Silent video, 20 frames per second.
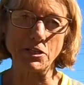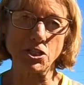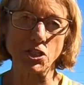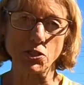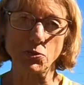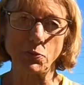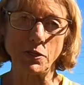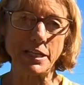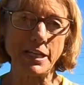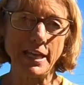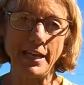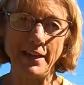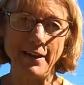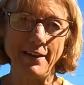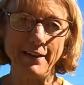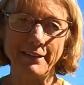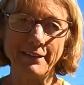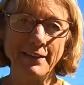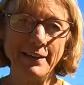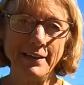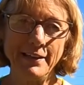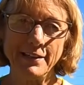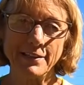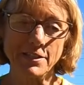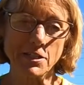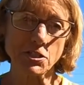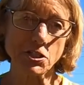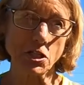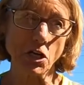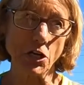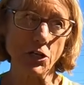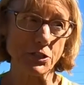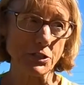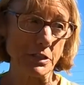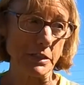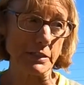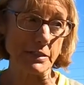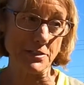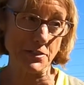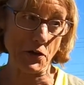much as we can. This
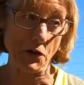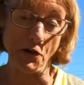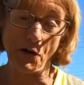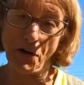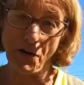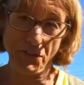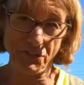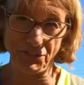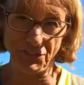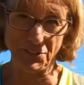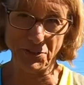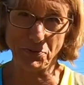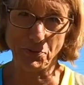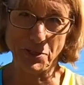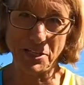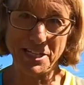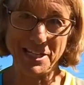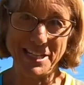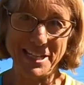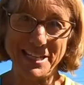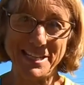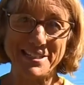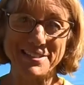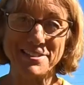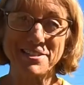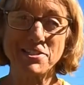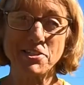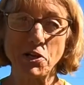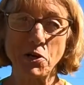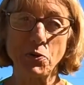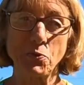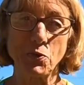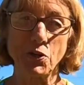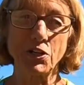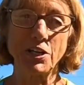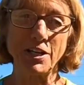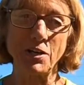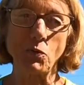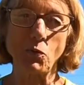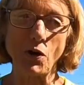garden is awfully weedy, and so
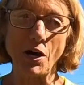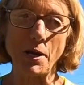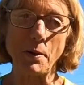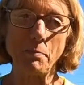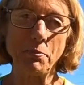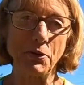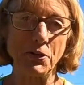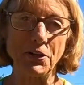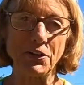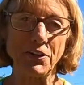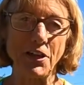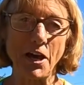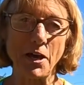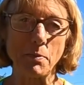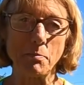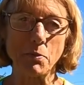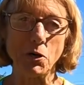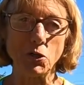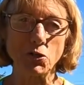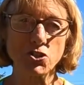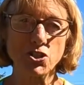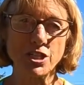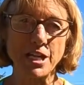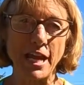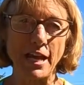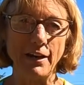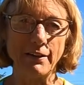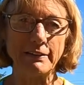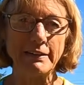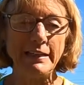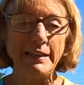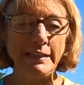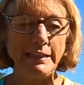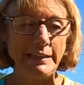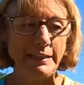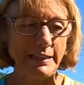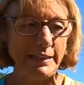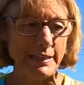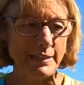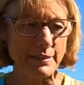we're going to want to put a lot of mulch down.
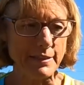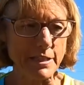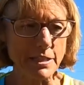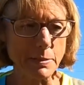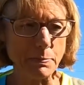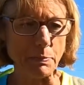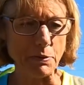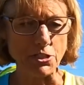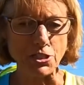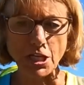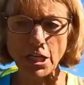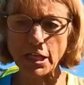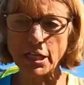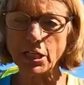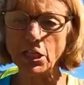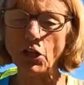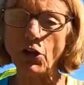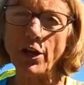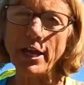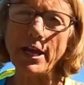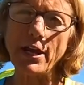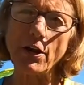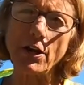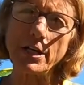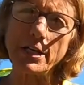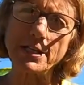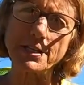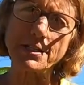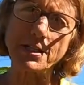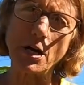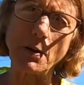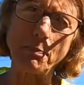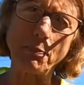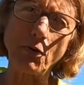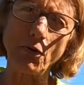In this particular area is our